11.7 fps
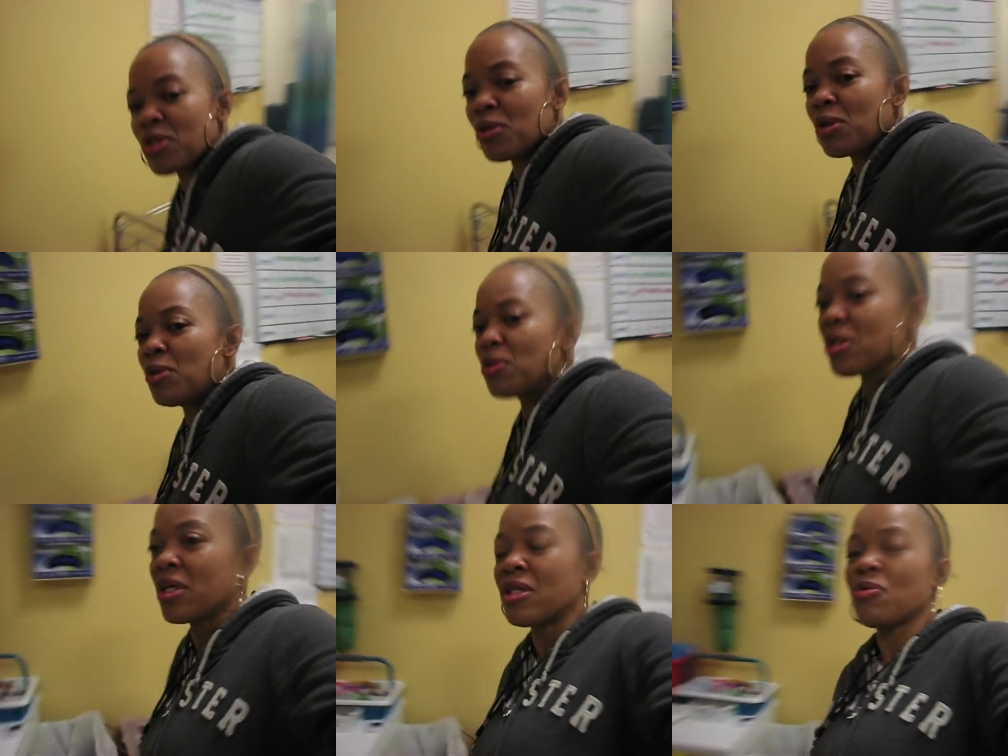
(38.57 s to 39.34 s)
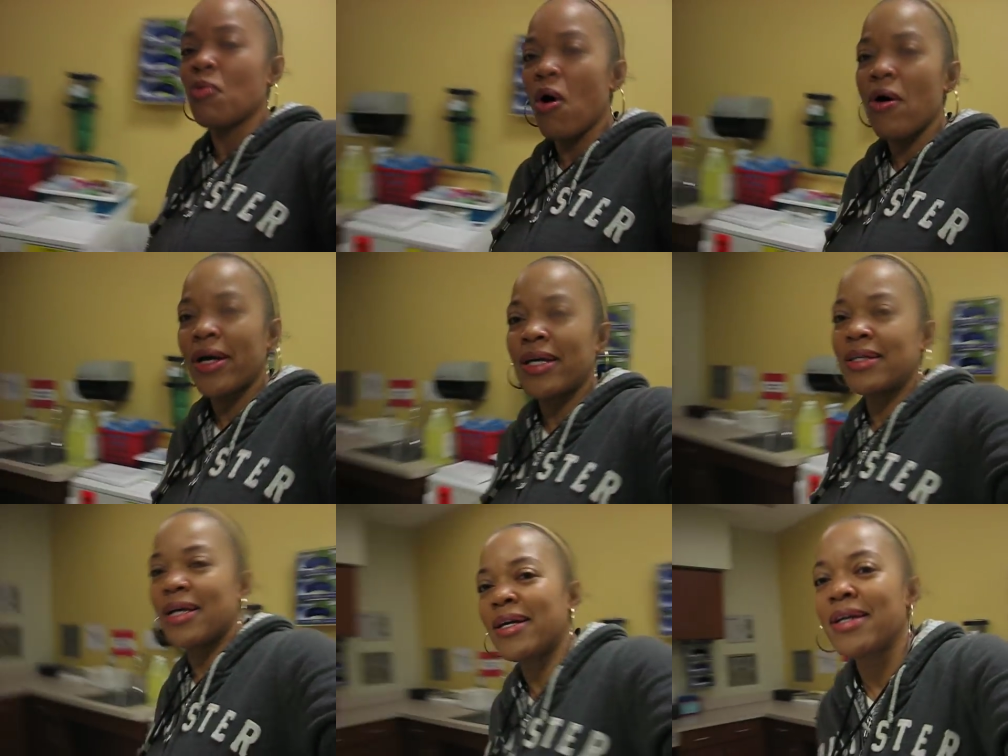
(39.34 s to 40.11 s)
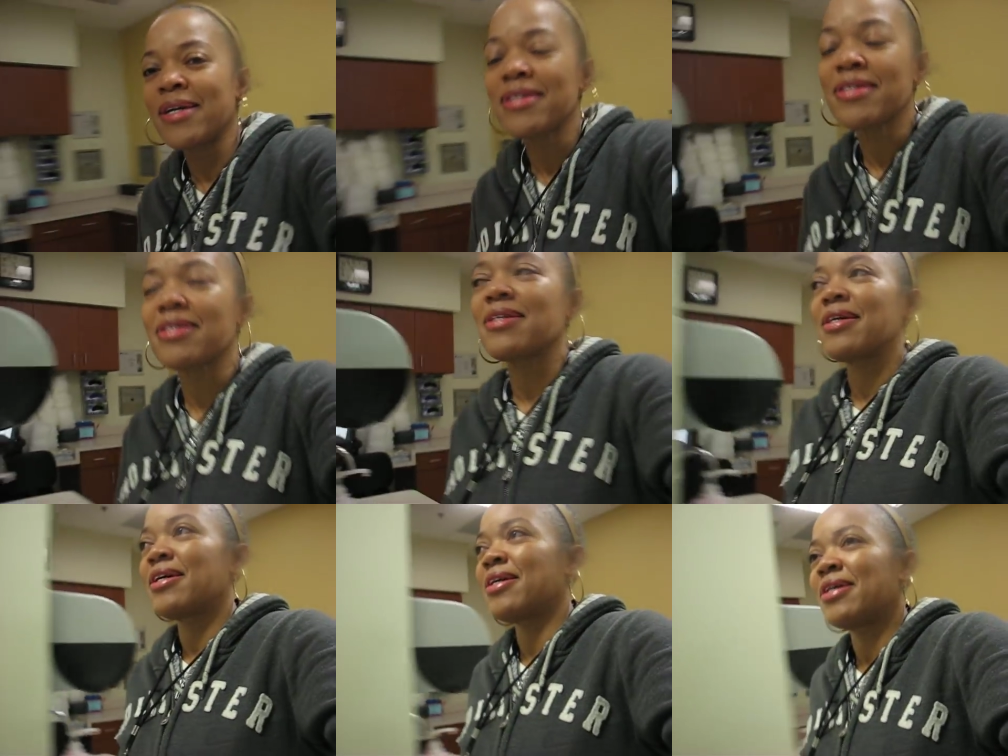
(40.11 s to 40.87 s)
so used to us walking, I guess.
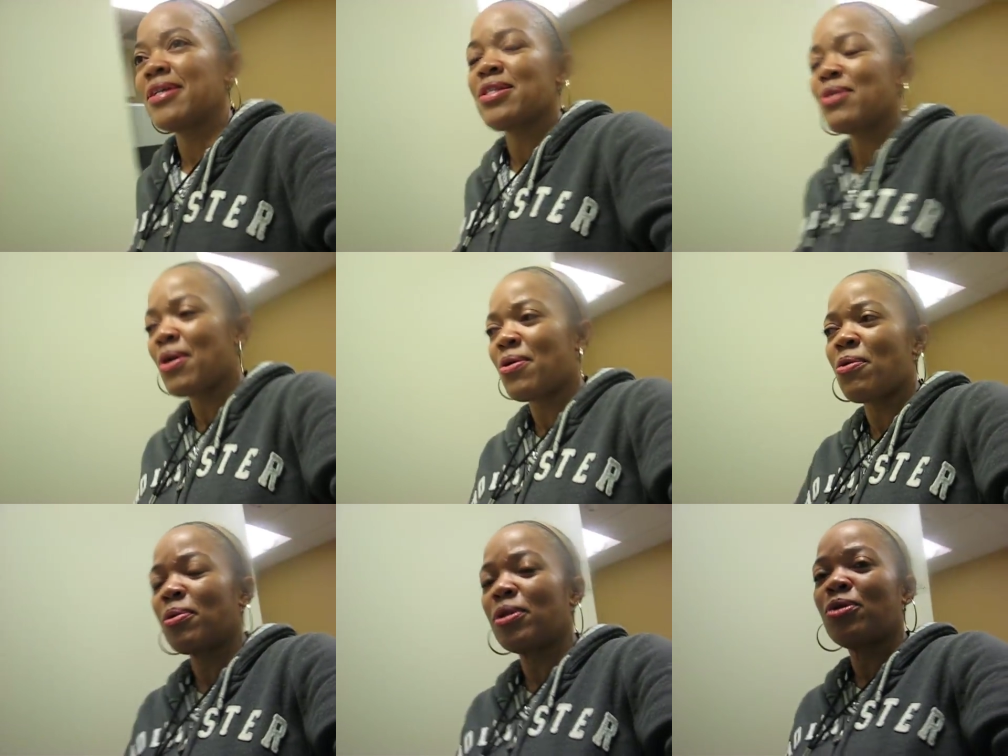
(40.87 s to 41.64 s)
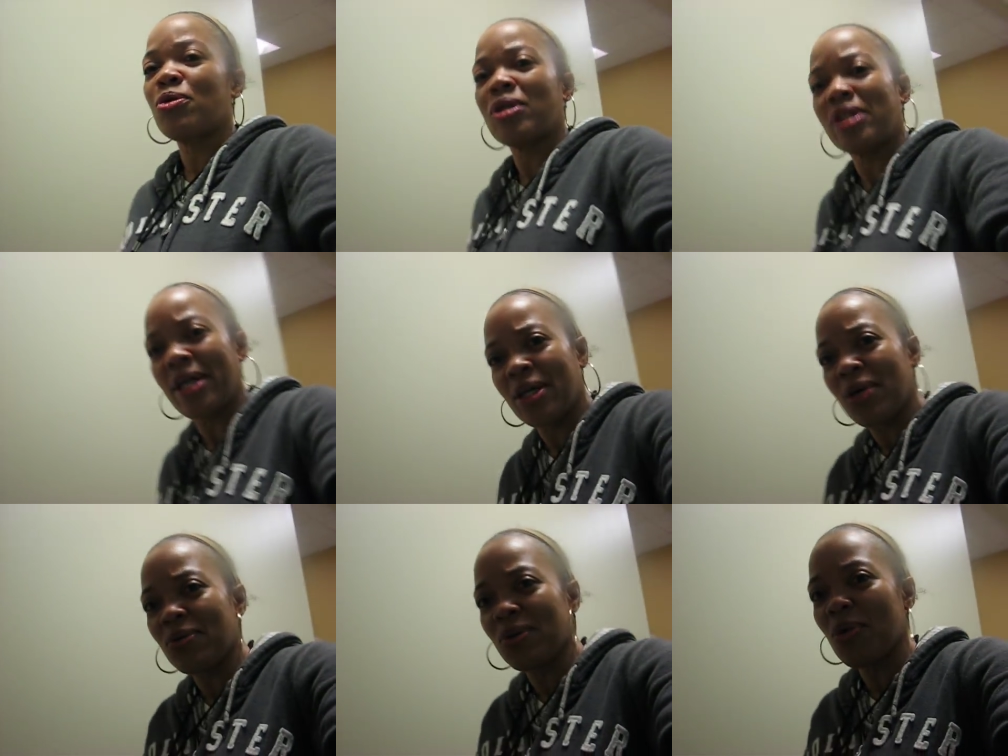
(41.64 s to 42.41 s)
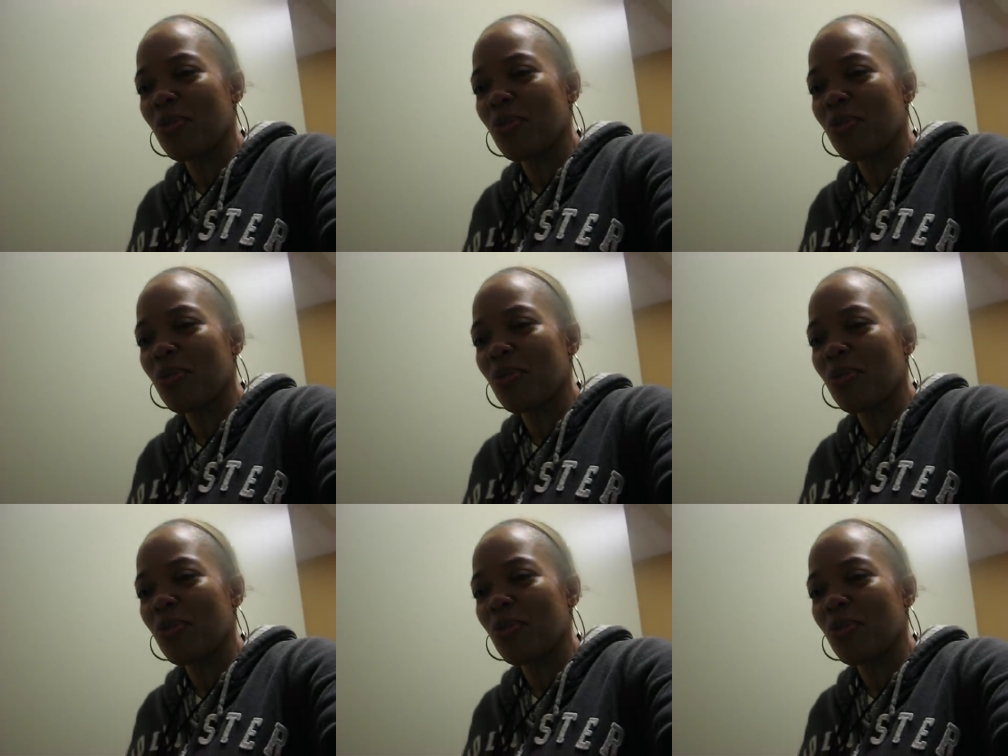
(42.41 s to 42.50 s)
So I open the door and like, go, go